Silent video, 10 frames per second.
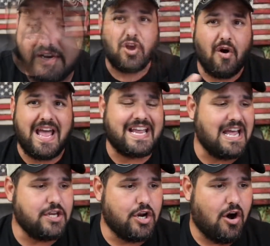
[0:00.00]
So
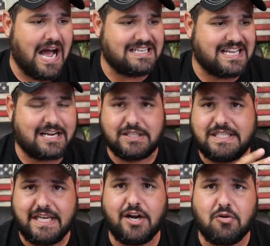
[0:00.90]
again, you know, as I
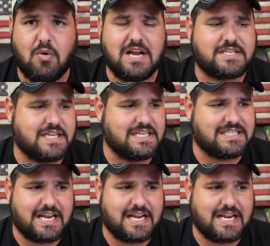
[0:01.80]
continue to watch this,